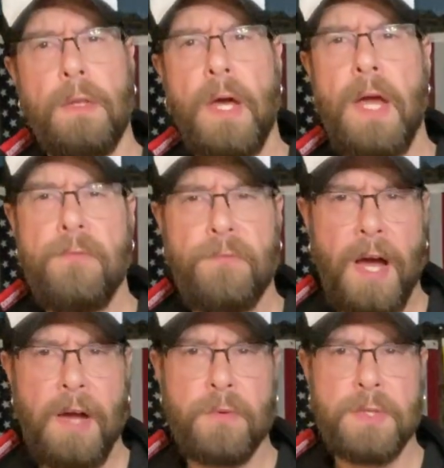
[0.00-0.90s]
The
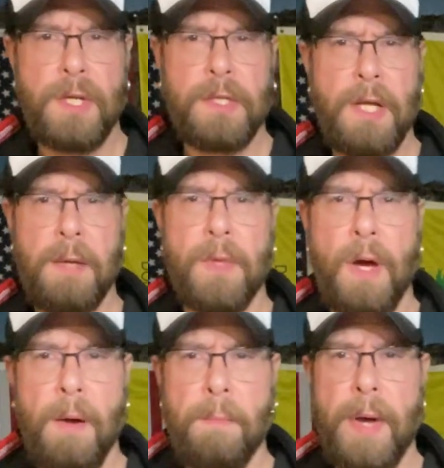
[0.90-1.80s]
A5 was nicknamed the
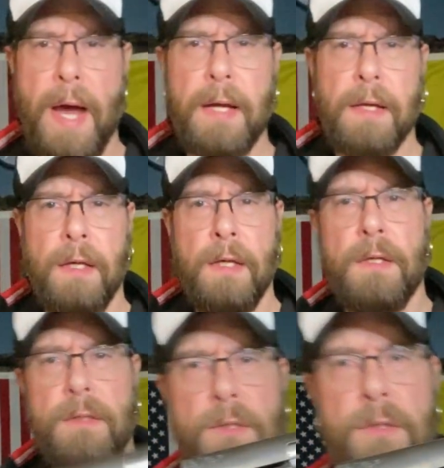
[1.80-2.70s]
Humpback
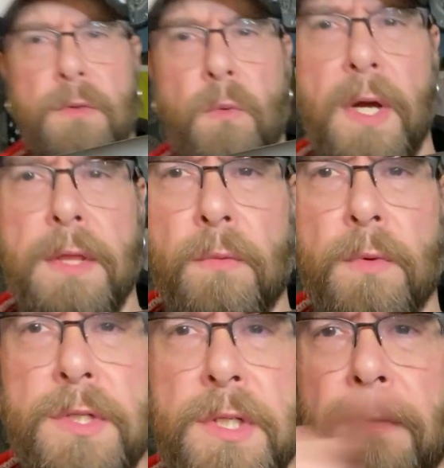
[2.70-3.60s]
due to the way the
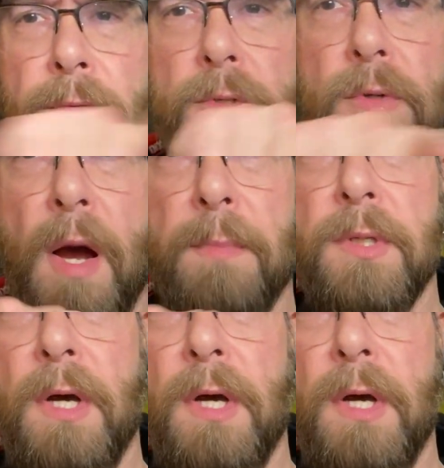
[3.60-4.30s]
receiver drops